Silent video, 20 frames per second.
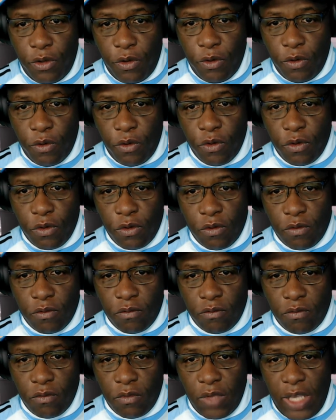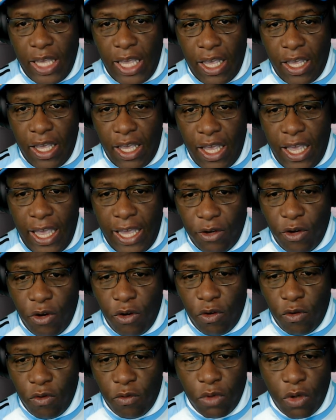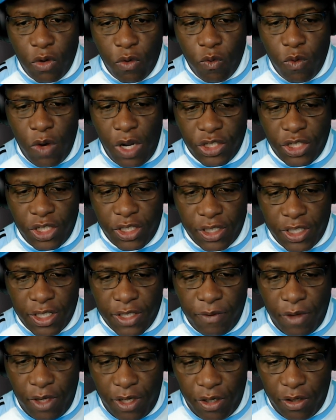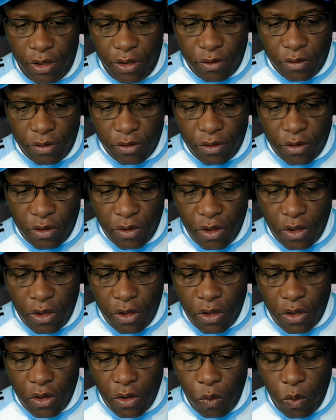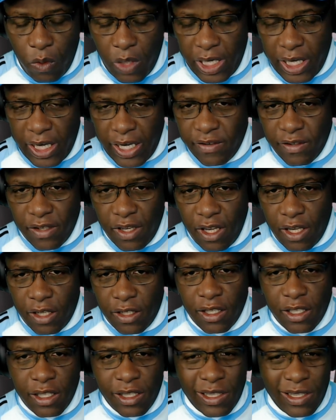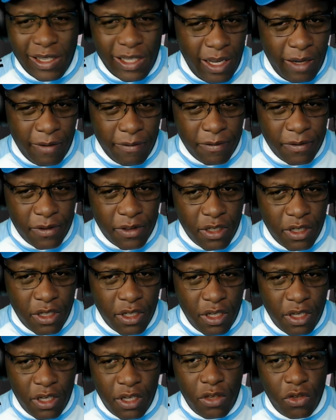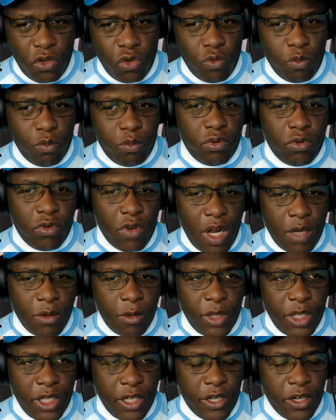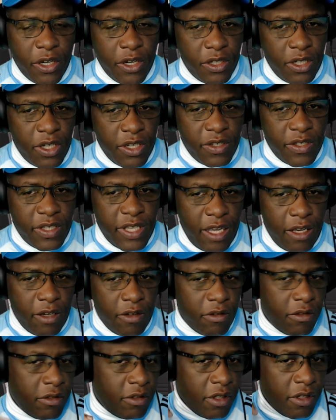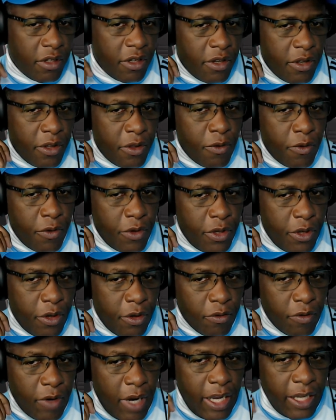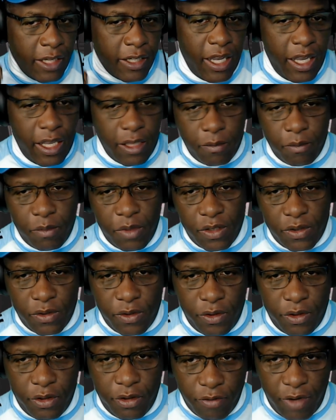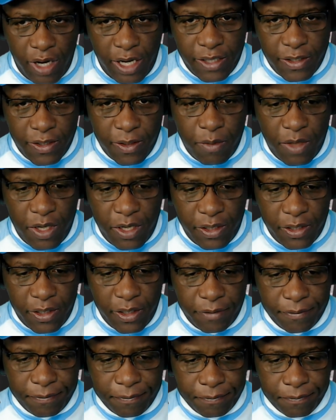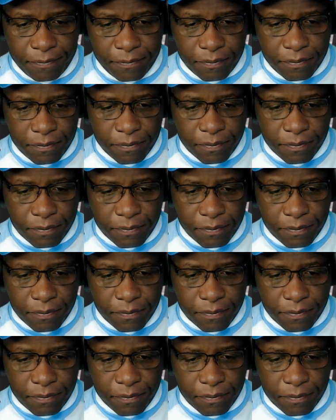For you at home watching this video, when I said left, you probably heard the sound through your right headpiece or your right speaker.